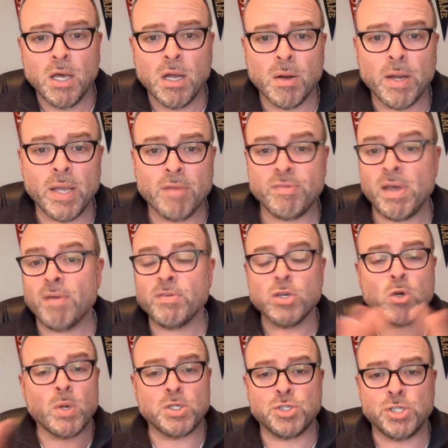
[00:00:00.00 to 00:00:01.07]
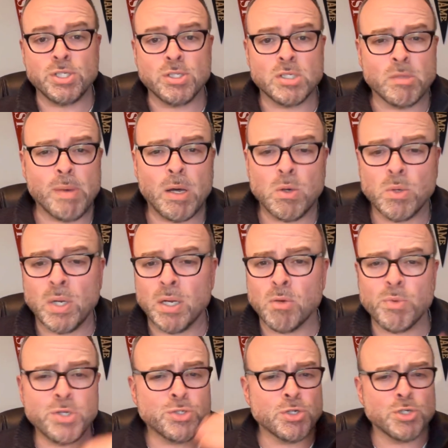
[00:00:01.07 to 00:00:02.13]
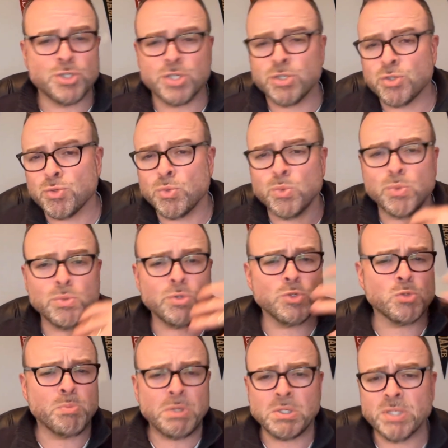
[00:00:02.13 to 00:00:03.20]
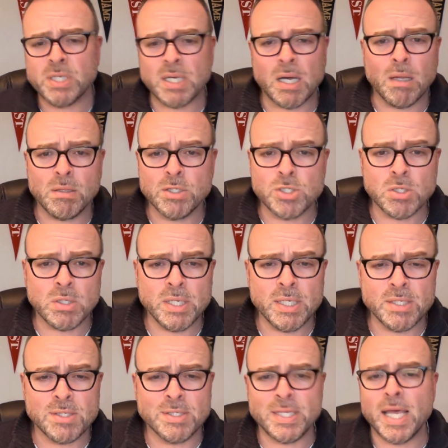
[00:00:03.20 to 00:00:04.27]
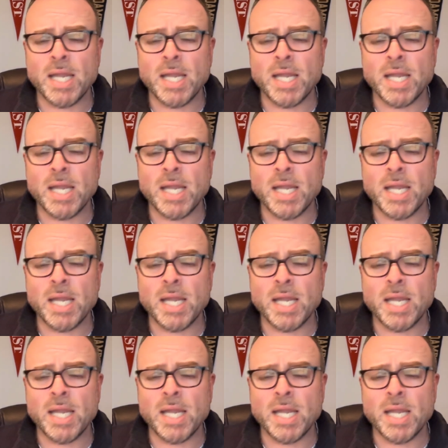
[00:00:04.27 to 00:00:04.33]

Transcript: All right, if you have any questions about researching schools, building college lists,